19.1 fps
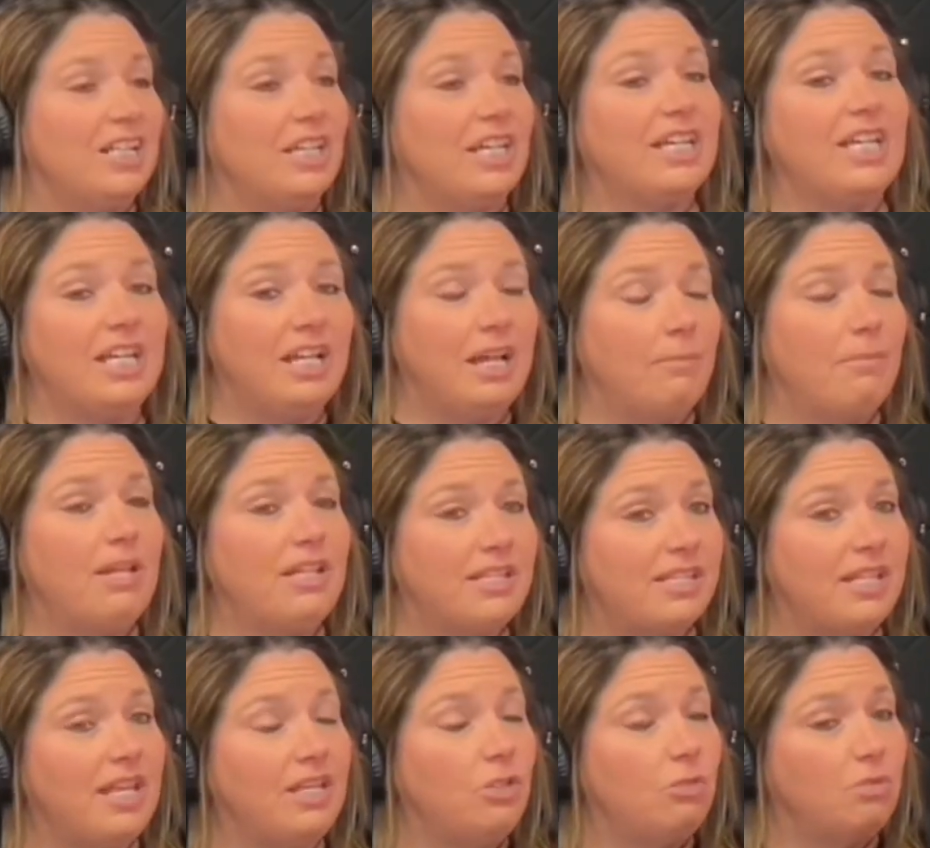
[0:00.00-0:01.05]
And I'm not
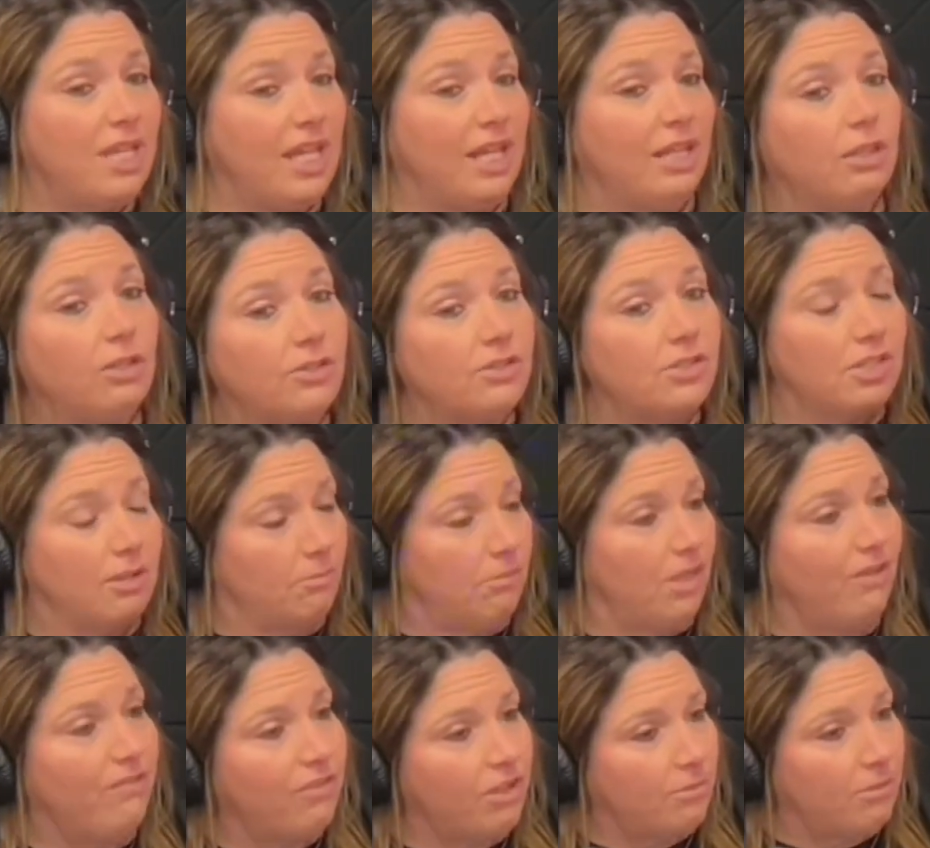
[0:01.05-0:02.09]
saying you can't learn
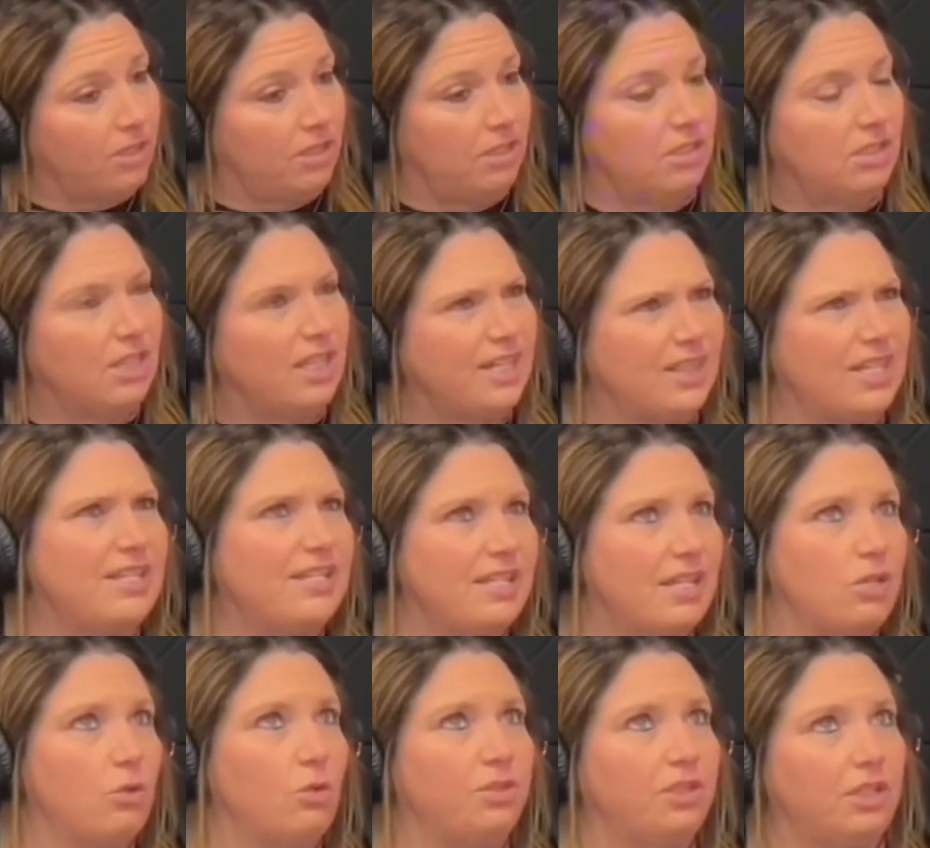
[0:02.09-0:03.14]
something from like they say
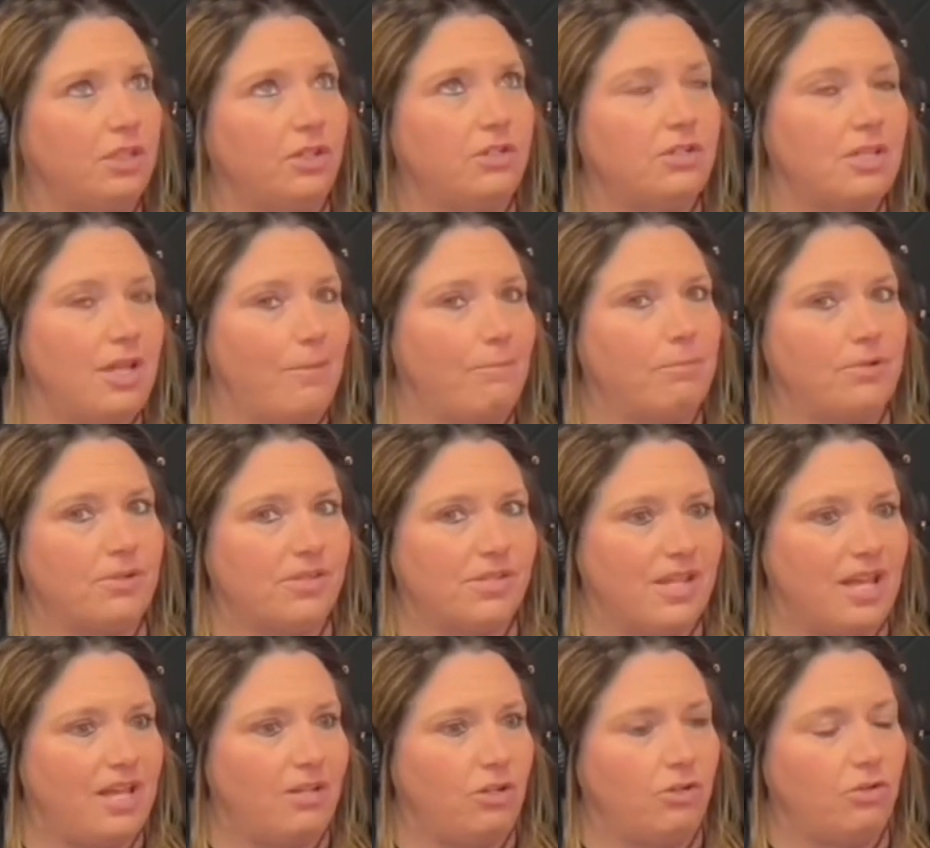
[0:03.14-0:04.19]
you only learn
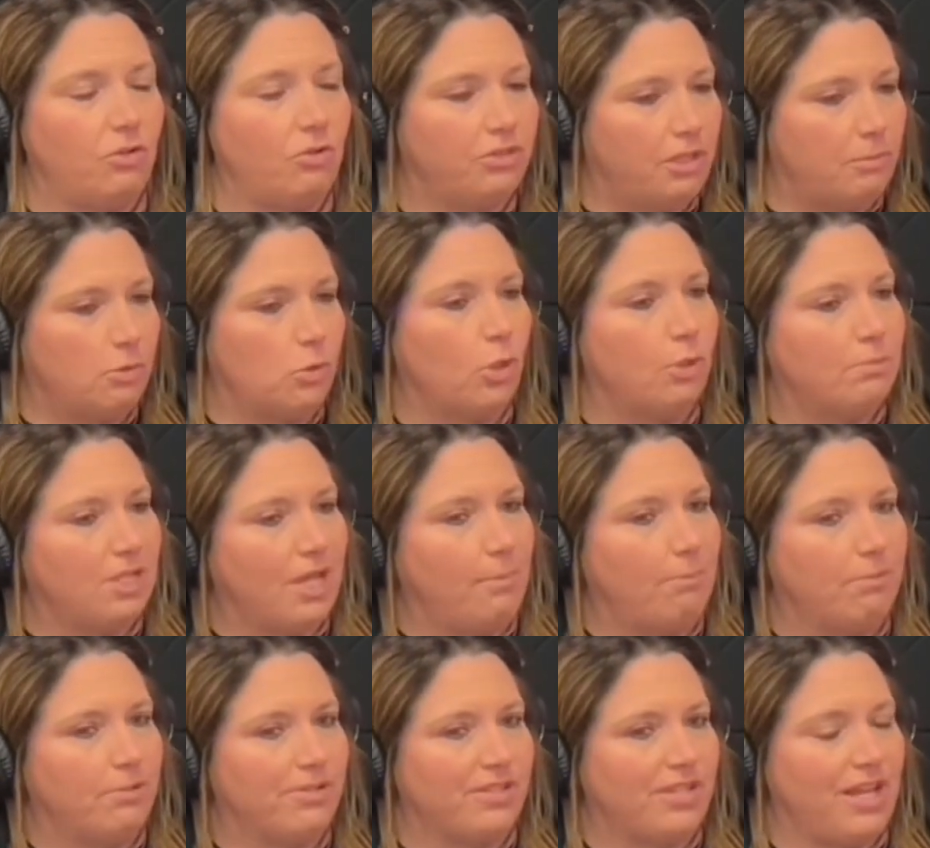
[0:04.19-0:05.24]
10% or you only absorb
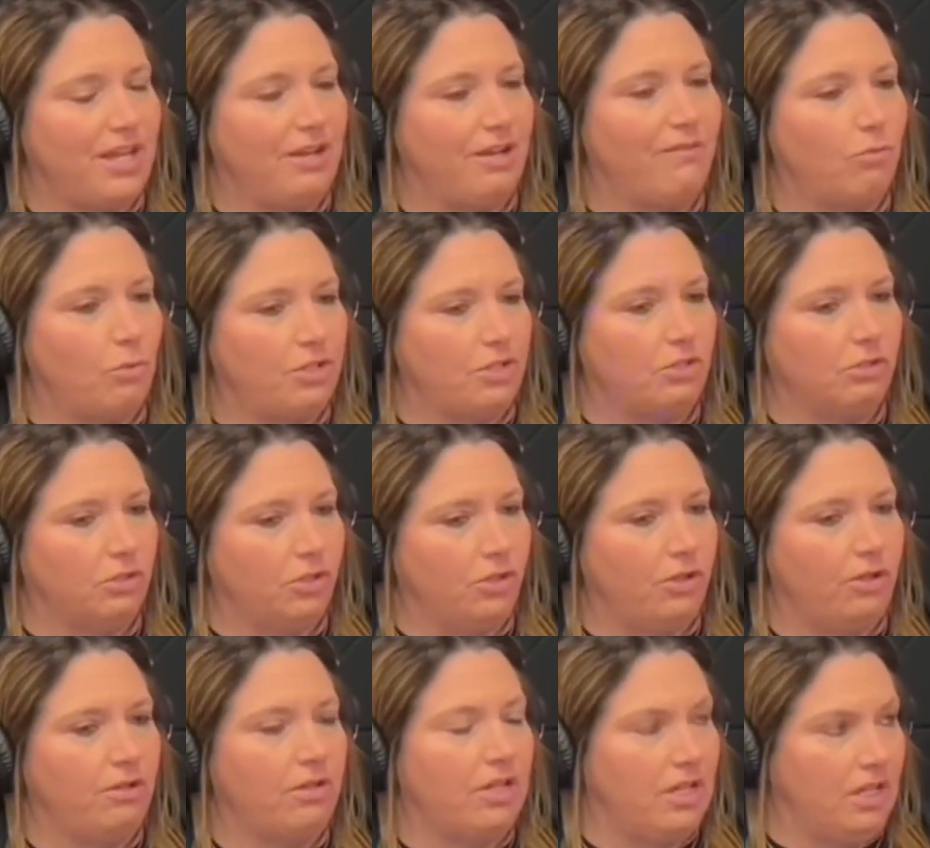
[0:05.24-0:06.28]
10% of what you
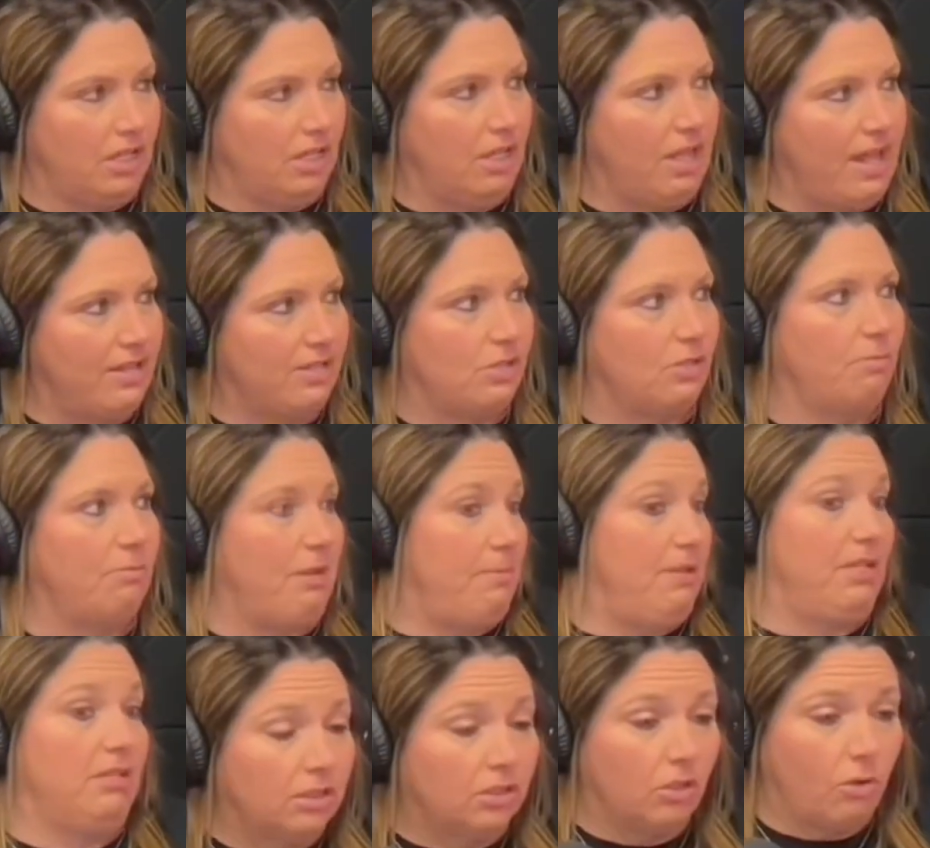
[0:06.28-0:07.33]
learn in a class. So
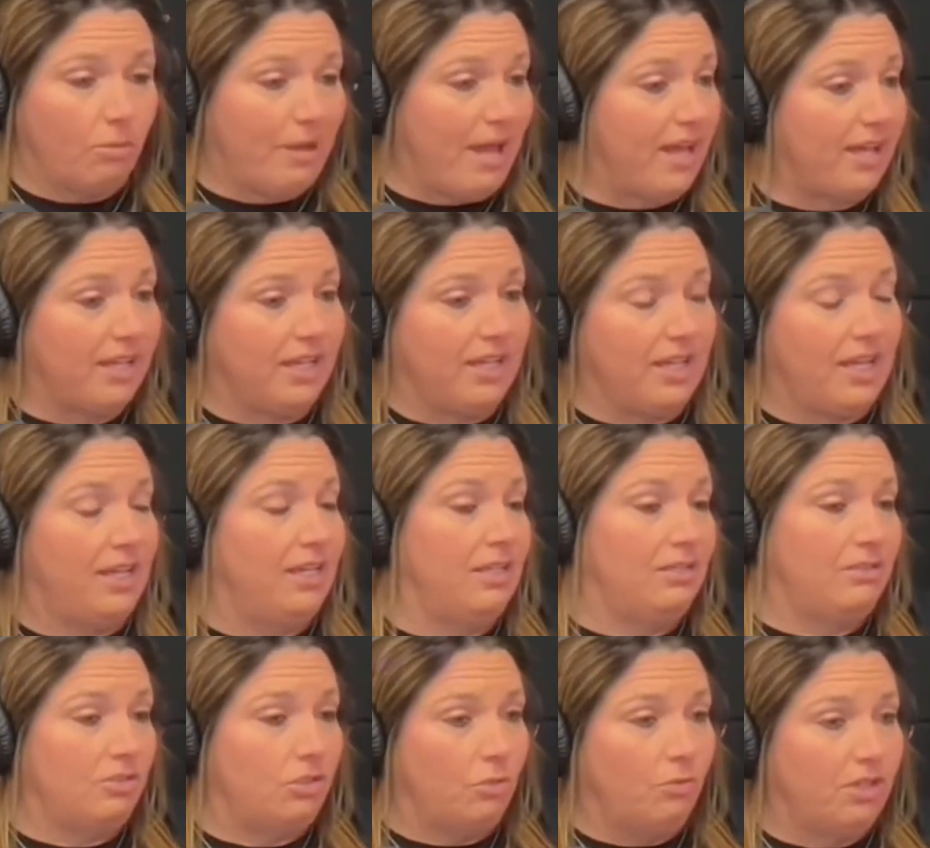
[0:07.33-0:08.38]
maybe go back again
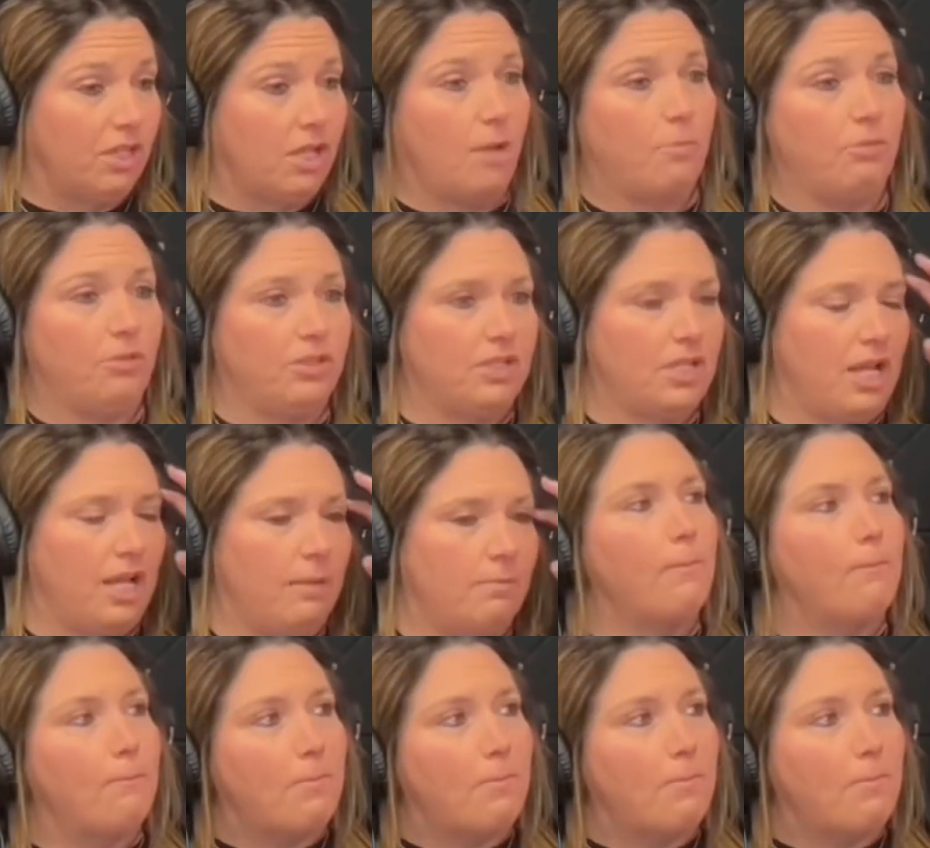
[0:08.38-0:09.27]
and do it a couple of times.